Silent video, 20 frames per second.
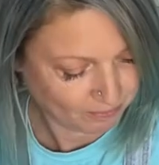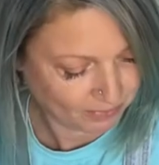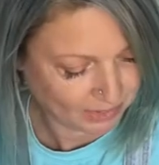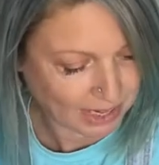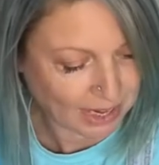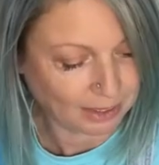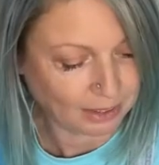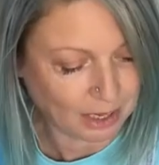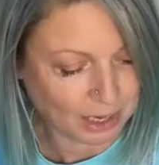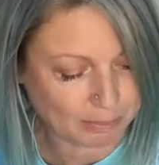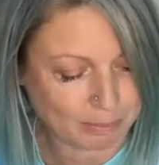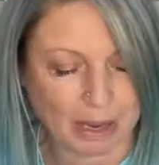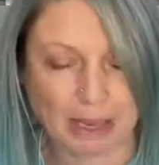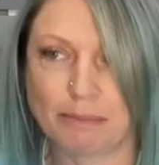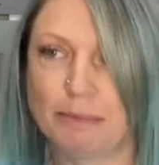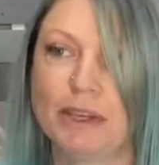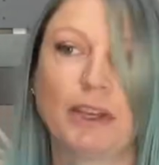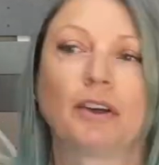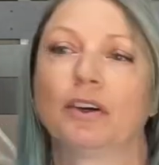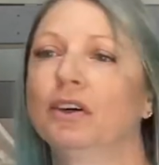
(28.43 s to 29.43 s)
Hello
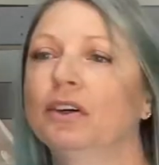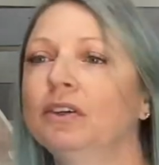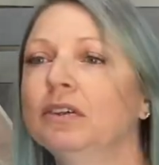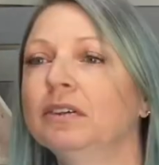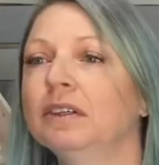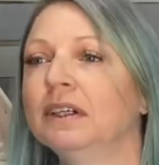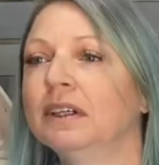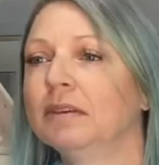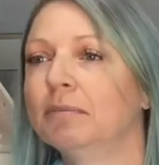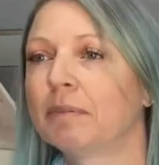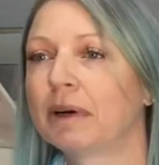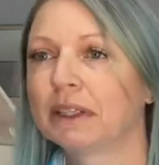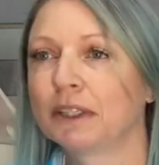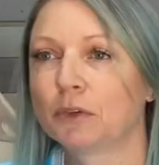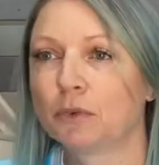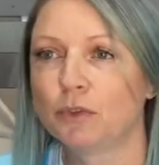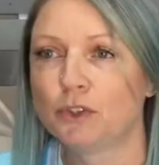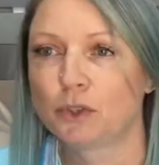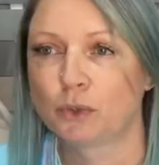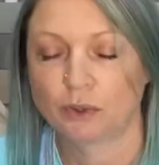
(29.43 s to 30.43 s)
baby girl, my
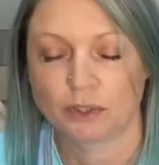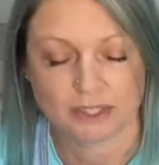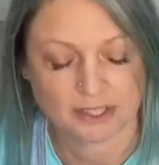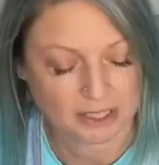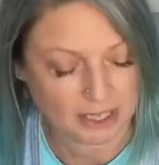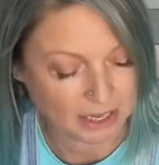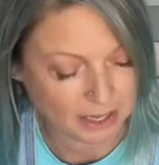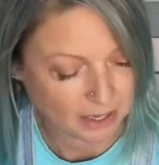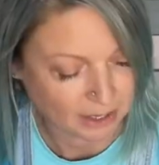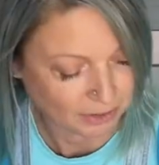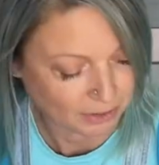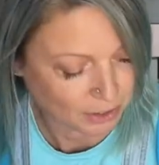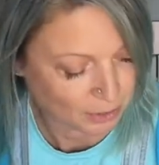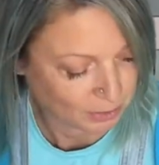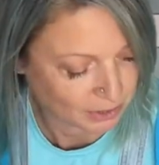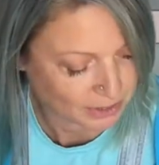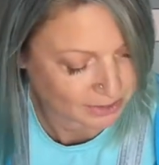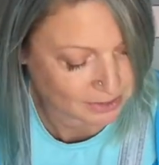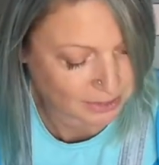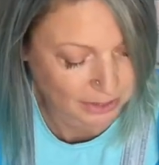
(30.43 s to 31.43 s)
little daughter's here. You
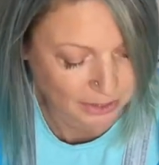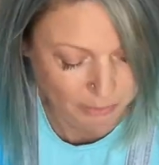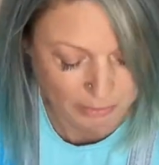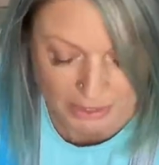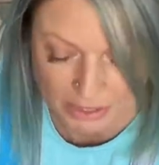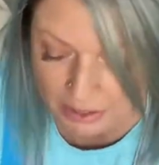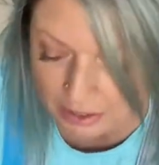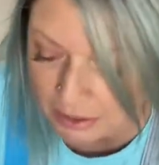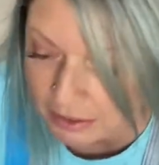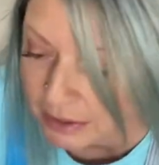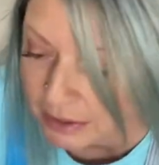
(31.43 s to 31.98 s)
wanna sit up here?